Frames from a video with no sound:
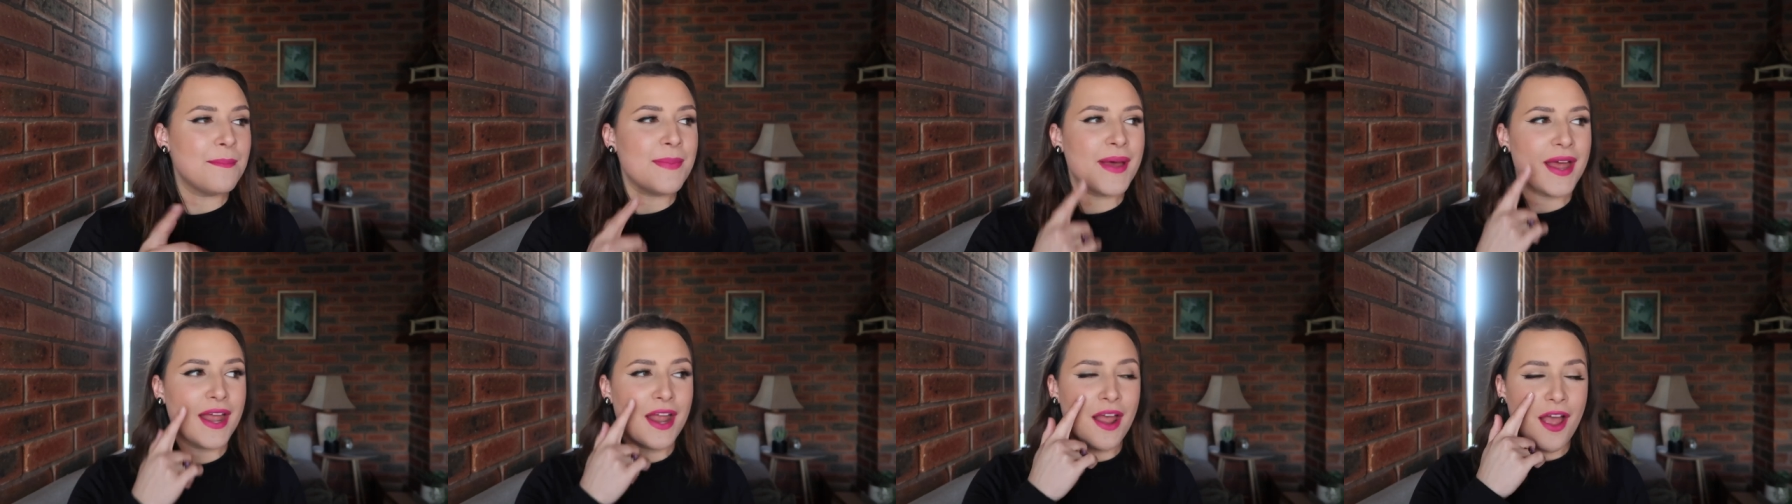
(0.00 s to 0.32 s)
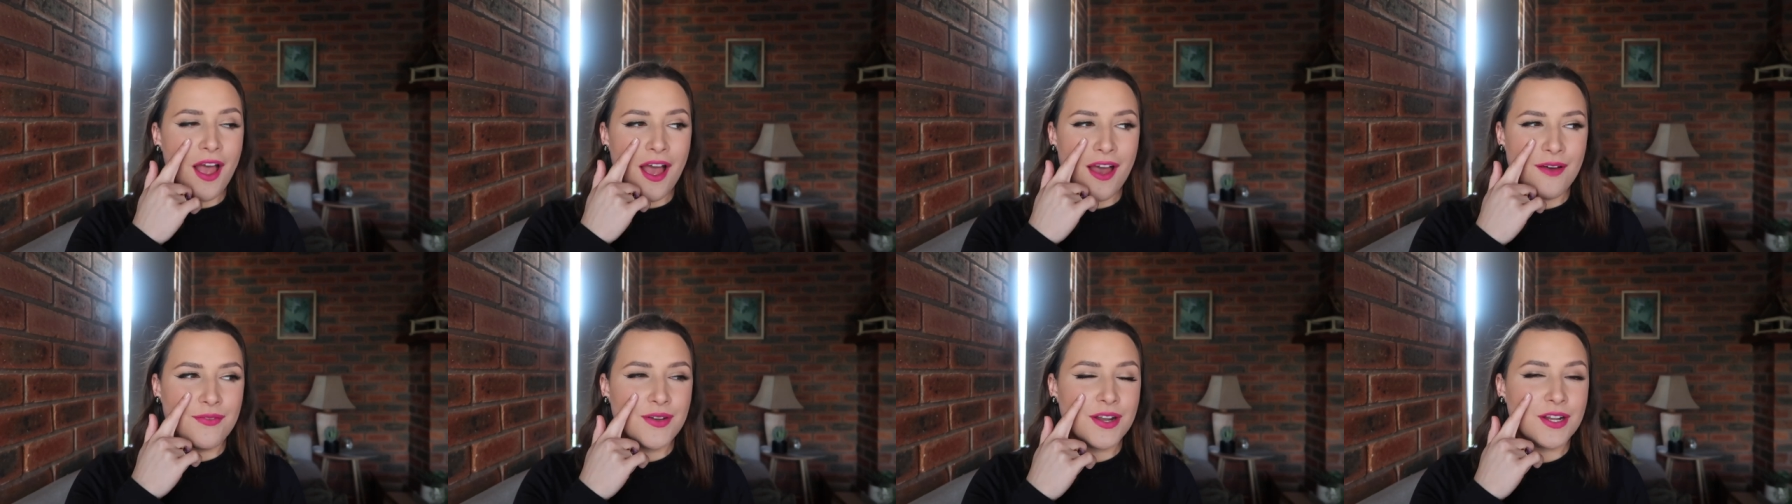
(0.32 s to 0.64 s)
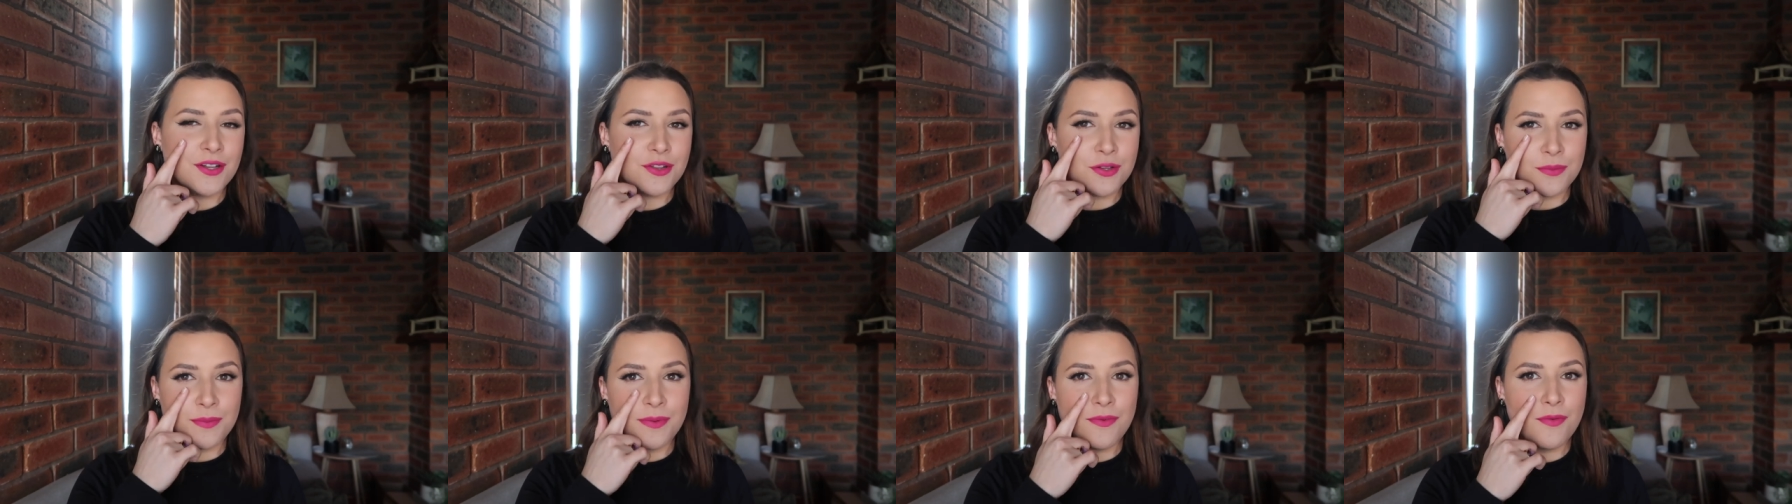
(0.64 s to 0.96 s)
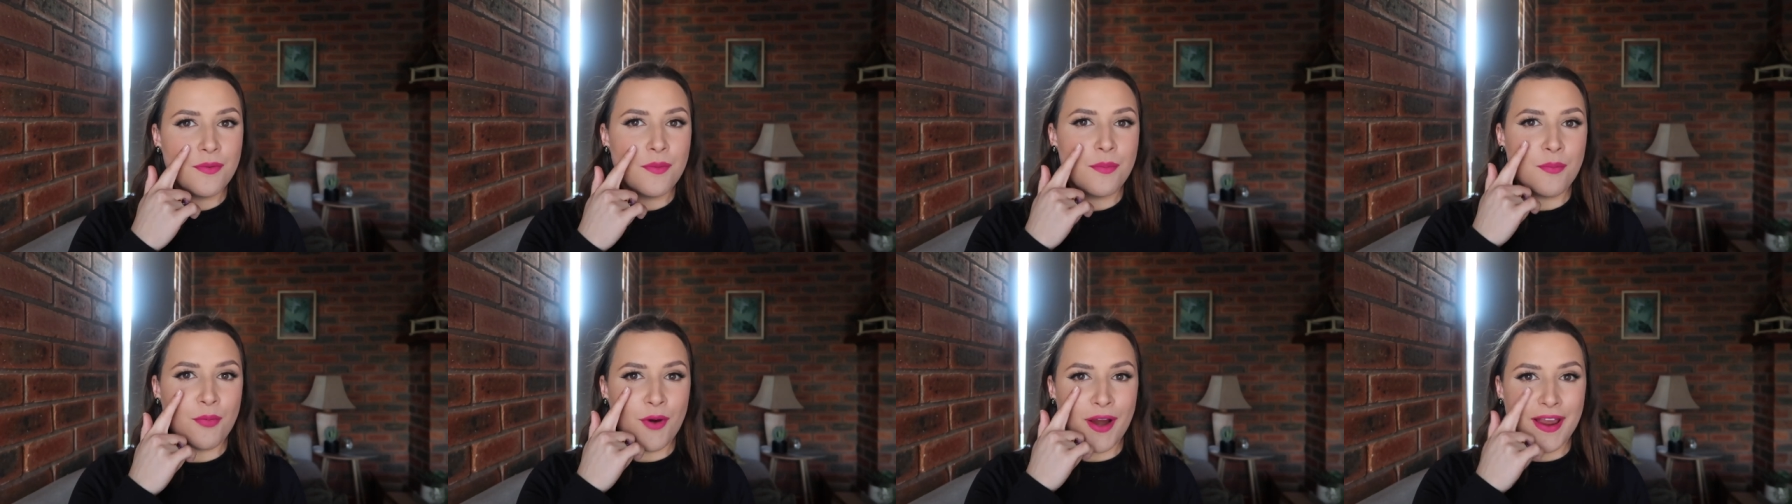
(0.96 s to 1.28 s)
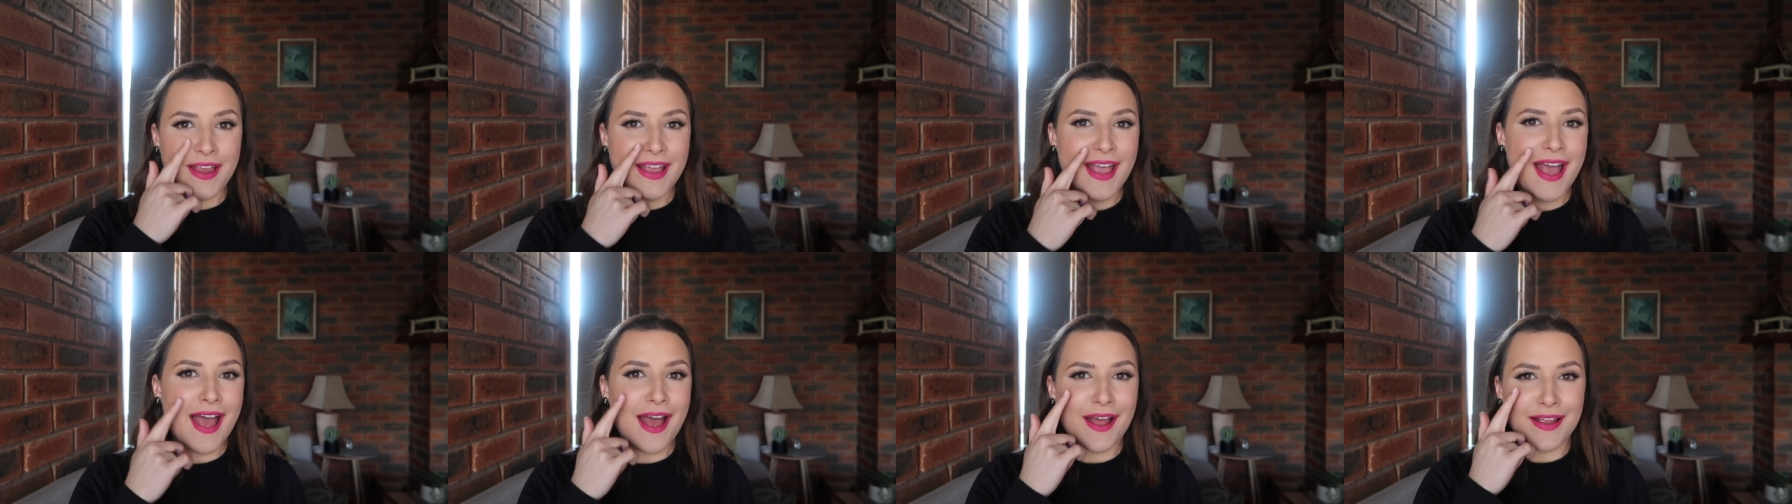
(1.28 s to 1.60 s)
but I've had a little bit of a
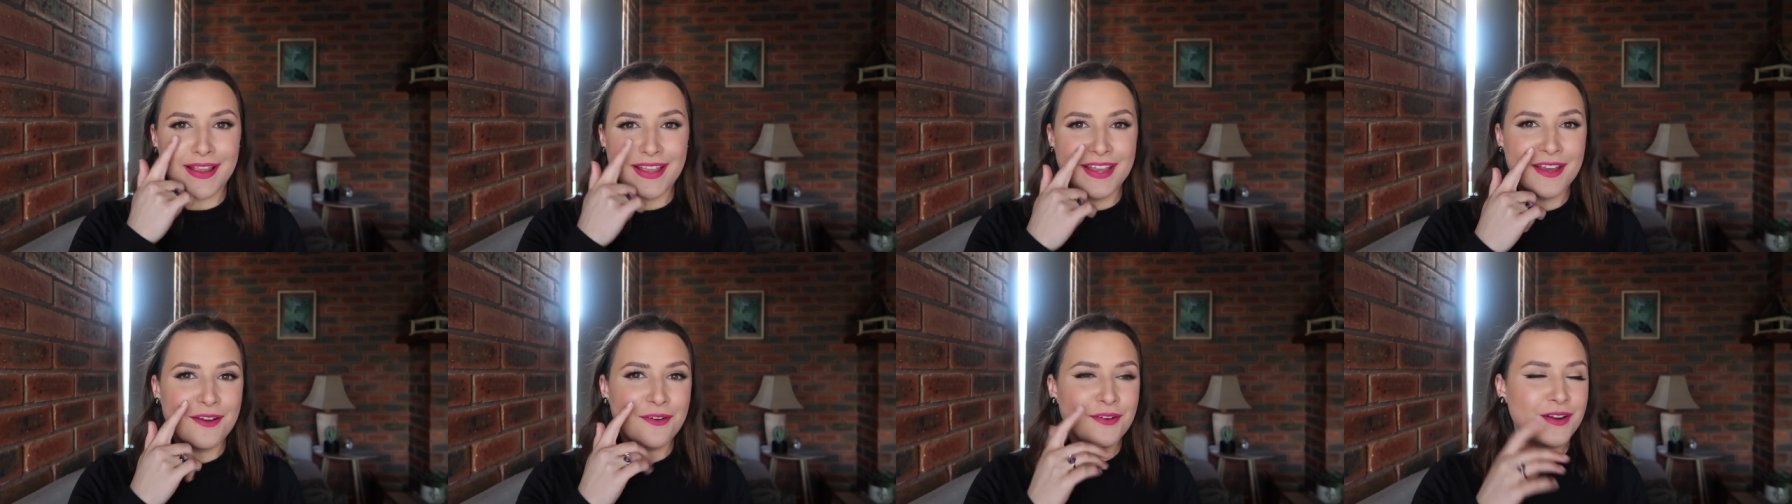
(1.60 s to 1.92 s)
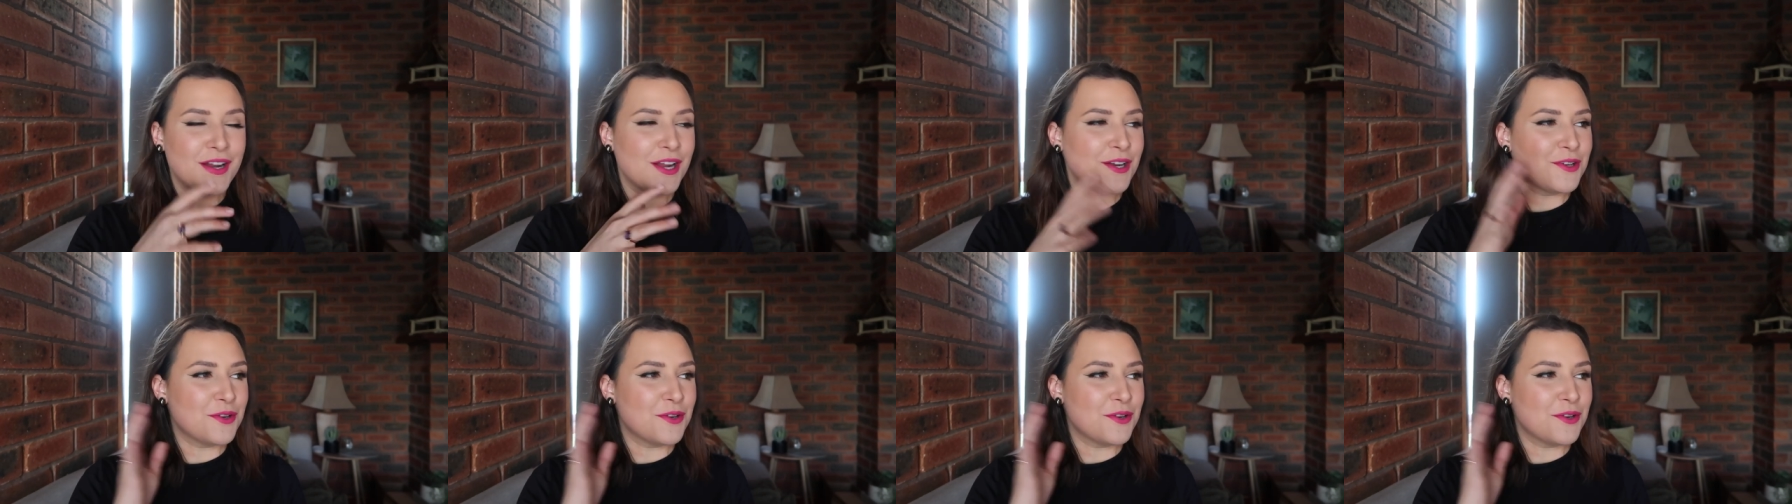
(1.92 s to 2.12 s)
breakout here and